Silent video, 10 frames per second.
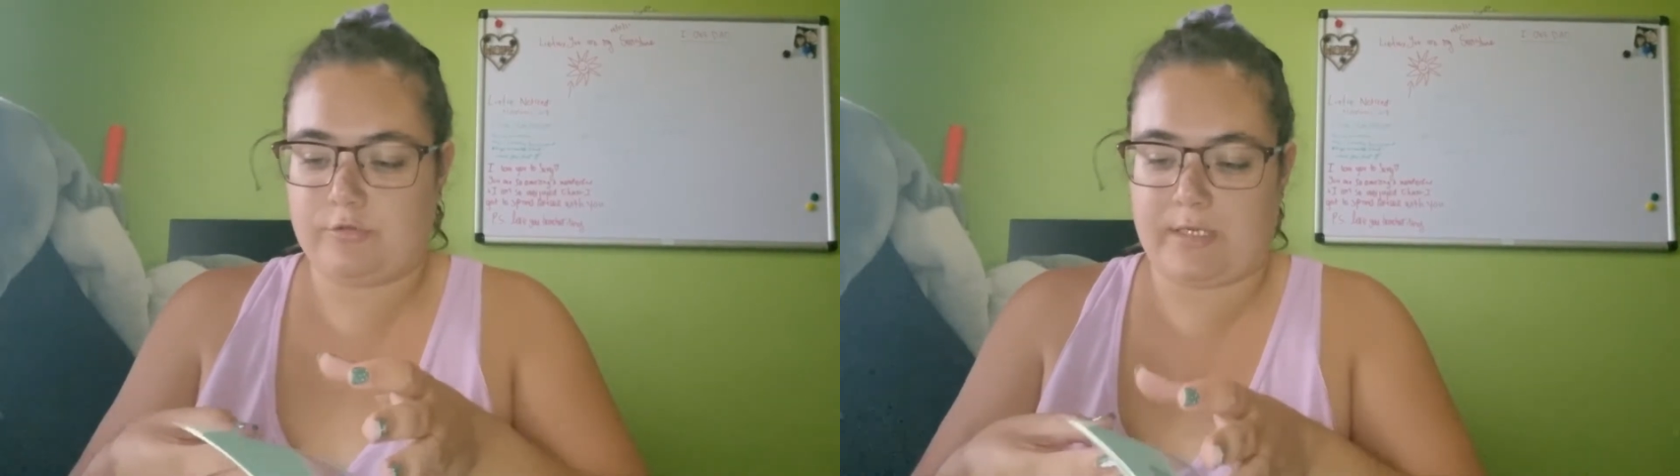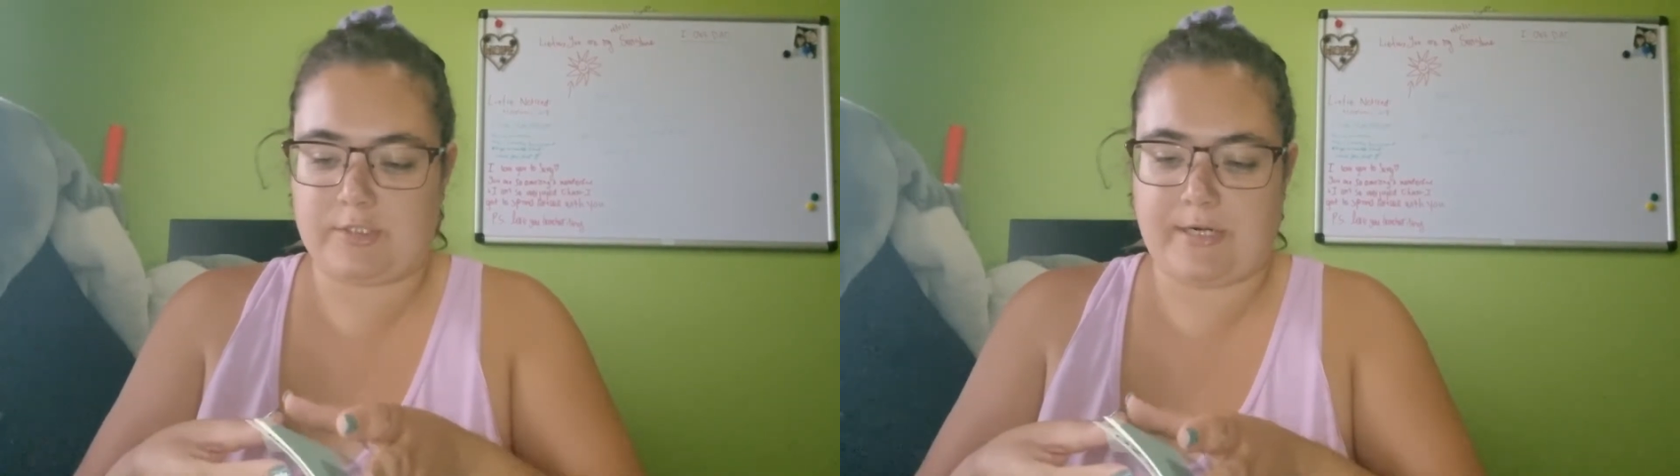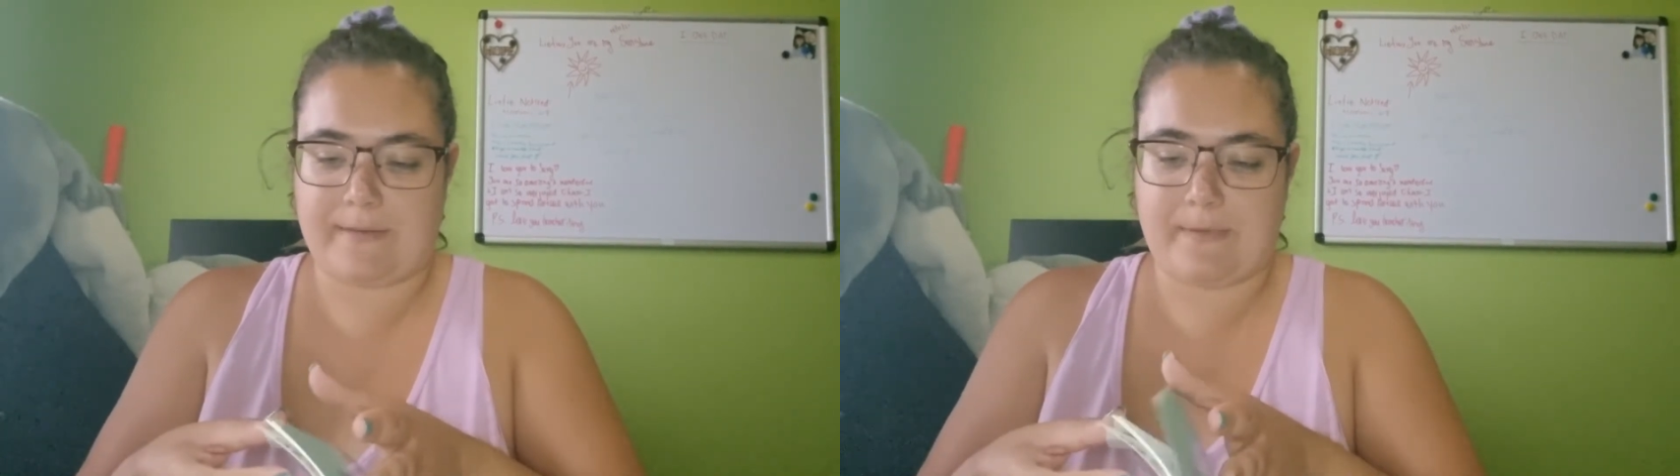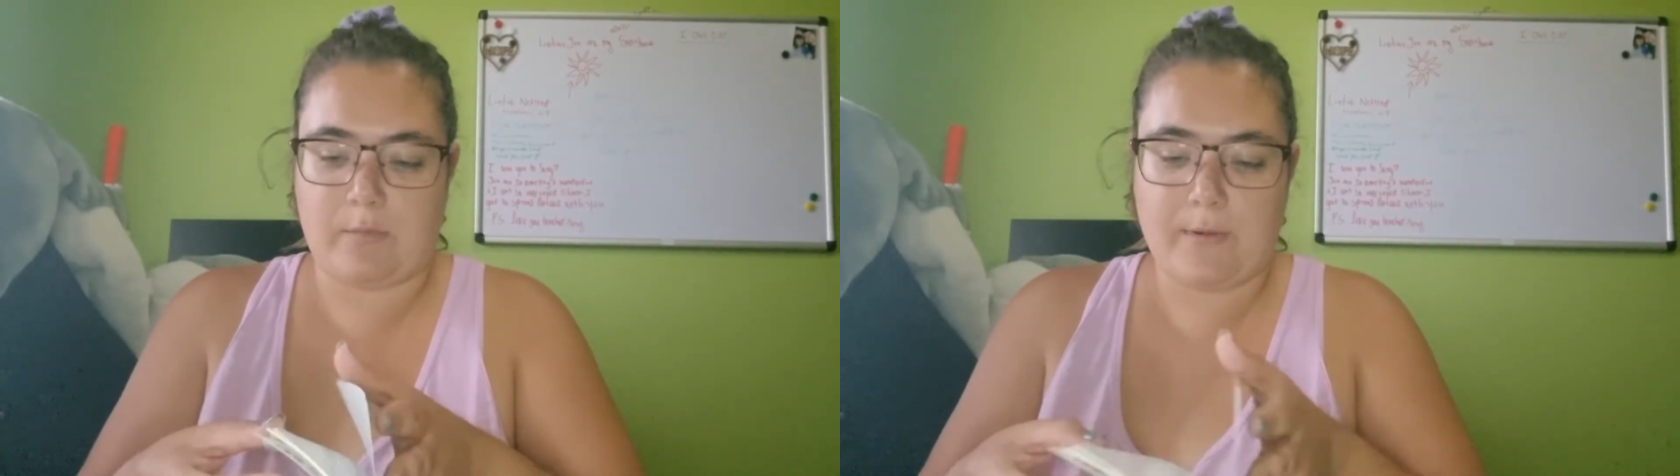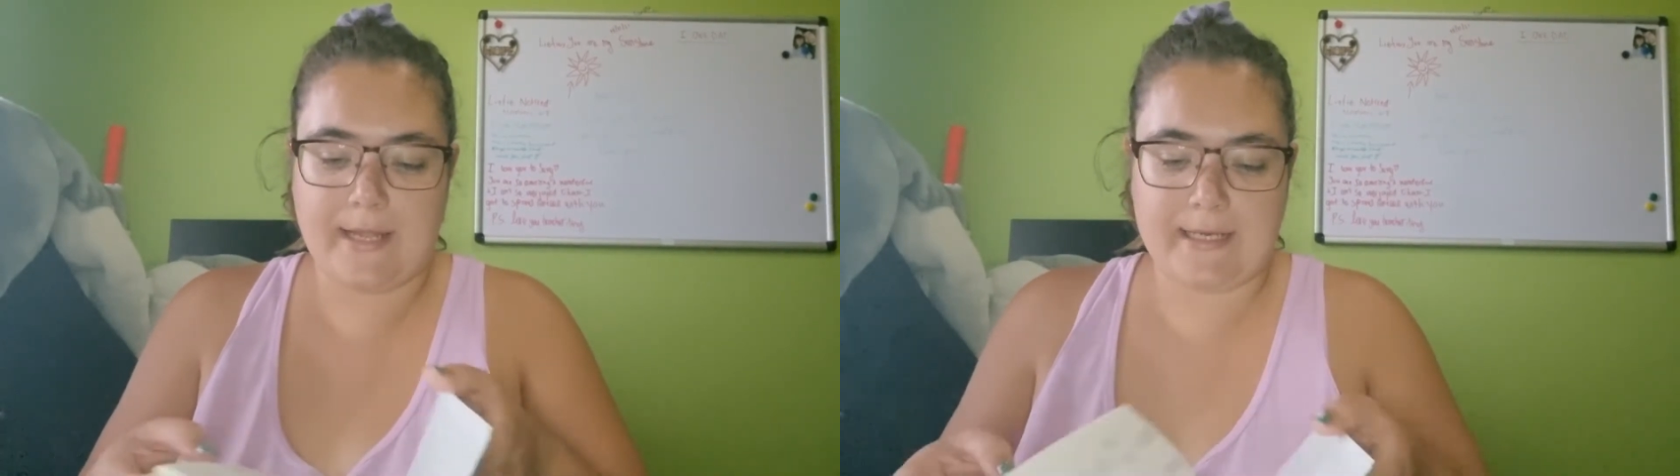track my
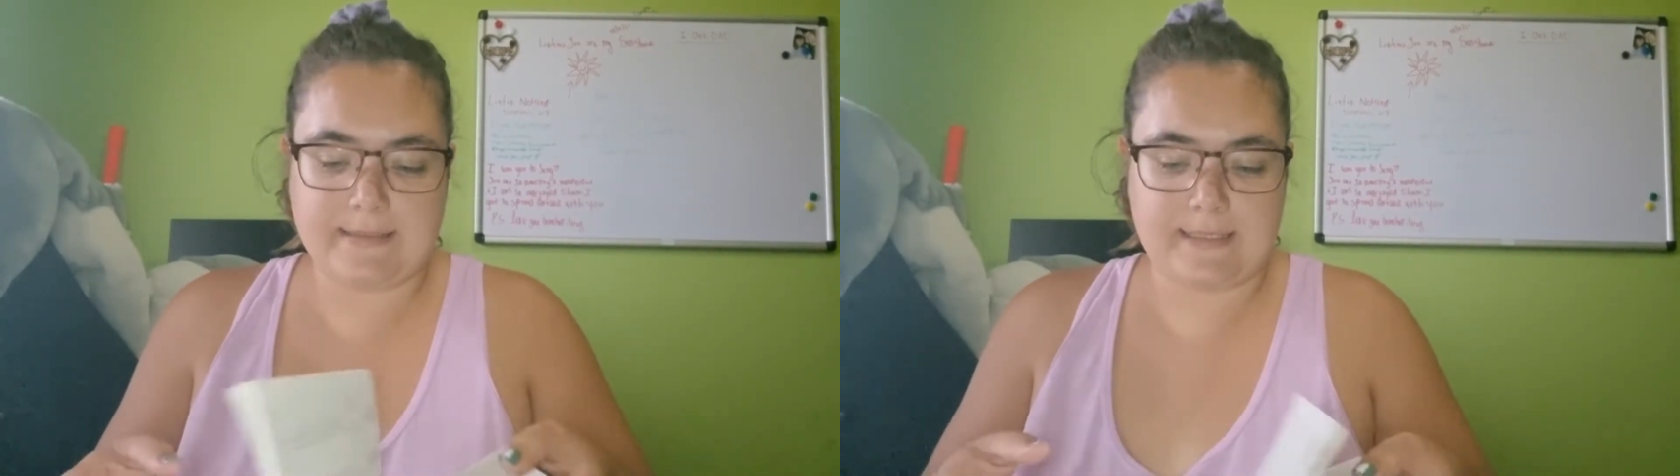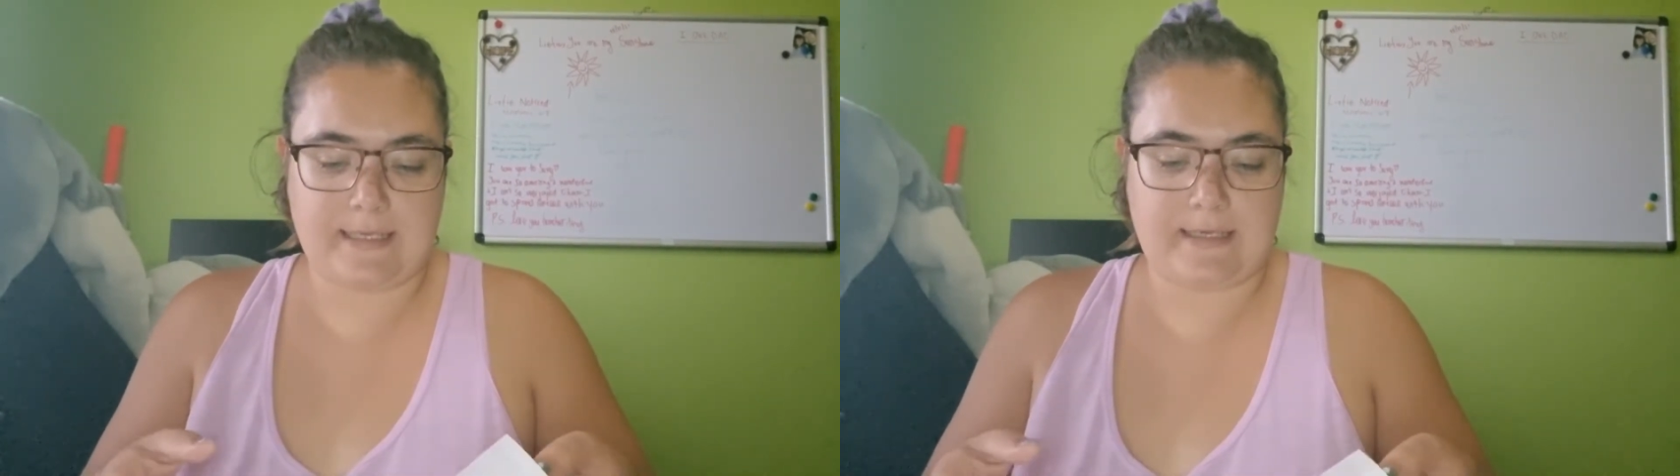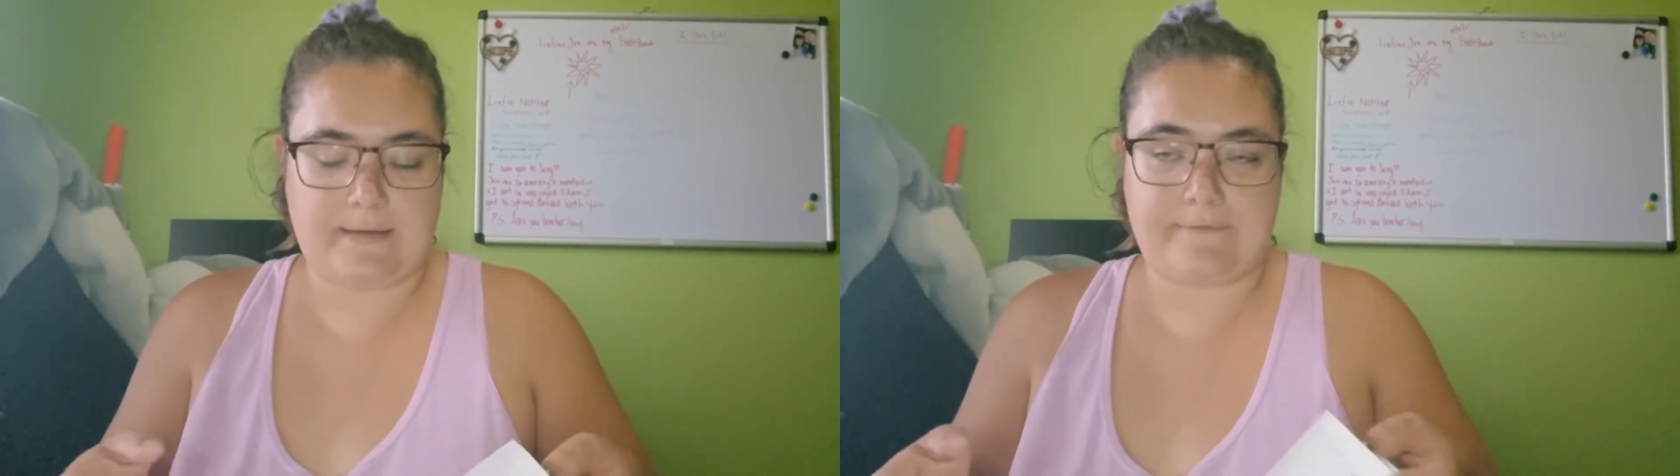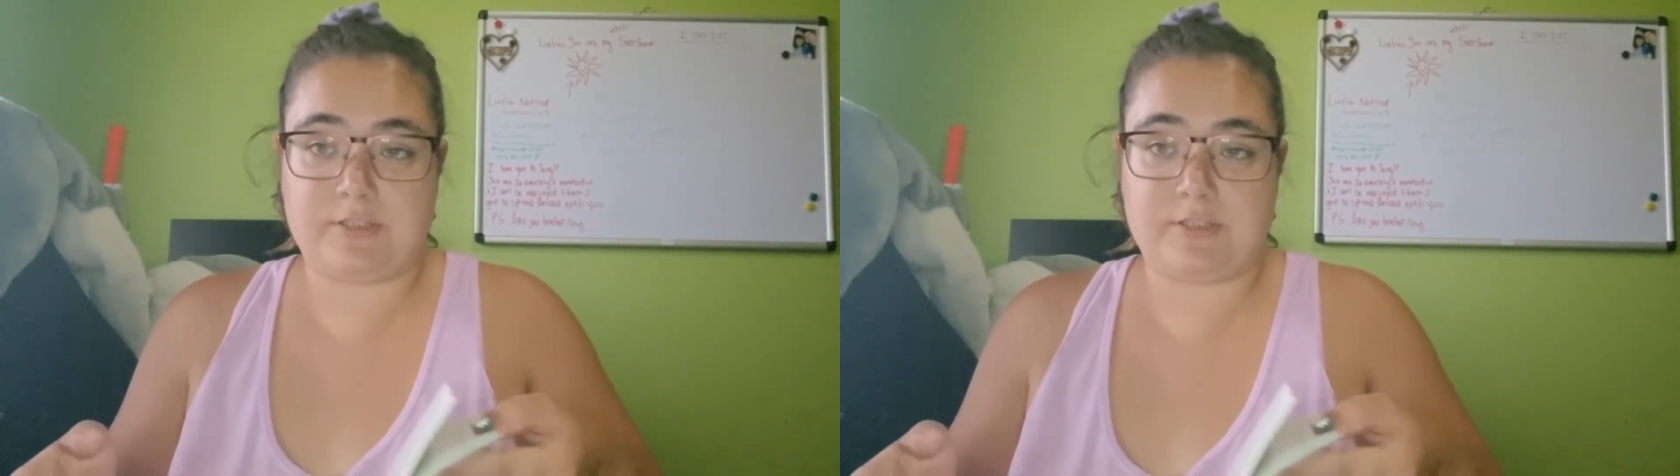weight, and I've